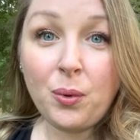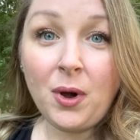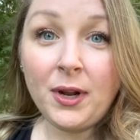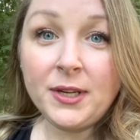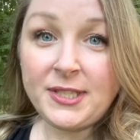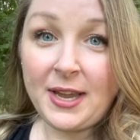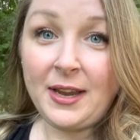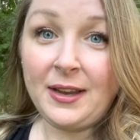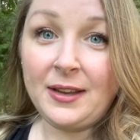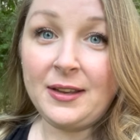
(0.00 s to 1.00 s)
what a
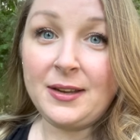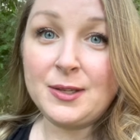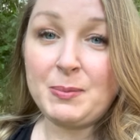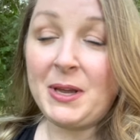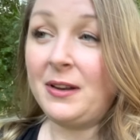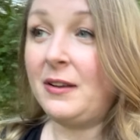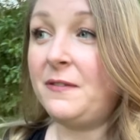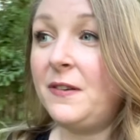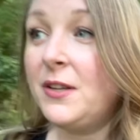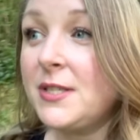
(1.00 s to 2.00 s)
day it has been. It
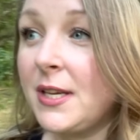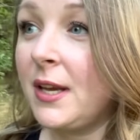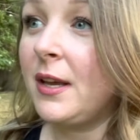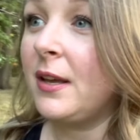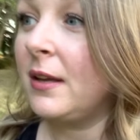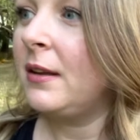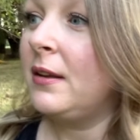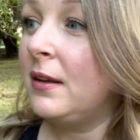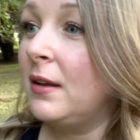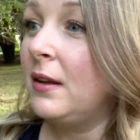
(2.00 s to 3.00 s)
feels like
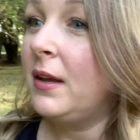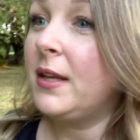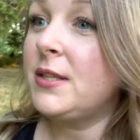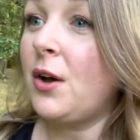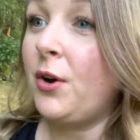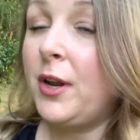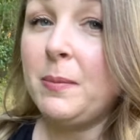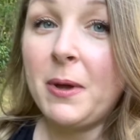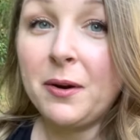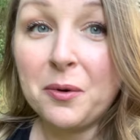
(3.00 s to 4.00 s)
it's already
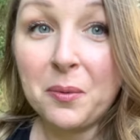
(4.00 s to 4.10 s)
been a